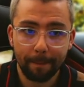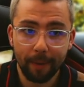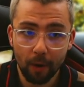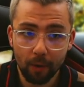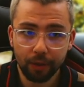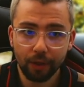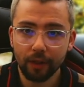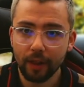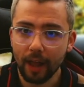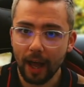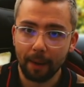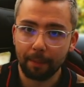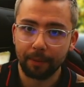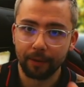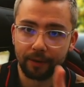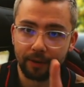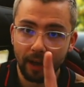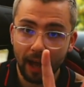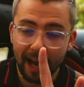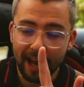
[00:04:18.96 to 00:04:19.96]
Both will
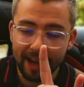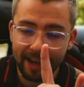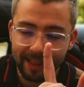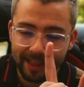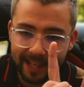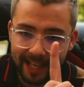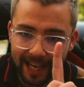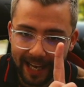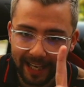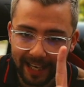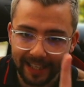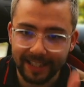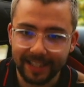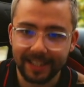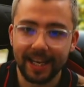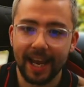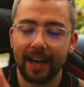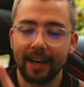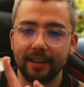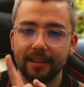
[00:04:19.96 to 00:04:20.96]
happen at the
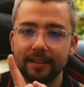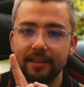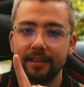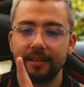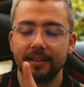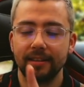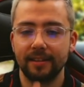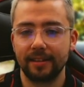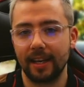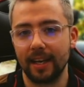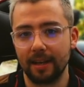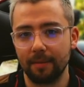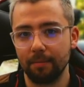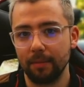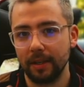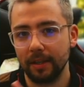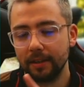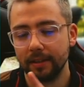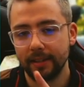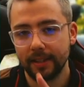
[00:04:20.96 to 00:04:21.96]
exact
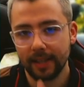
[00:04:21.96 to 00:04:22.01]
same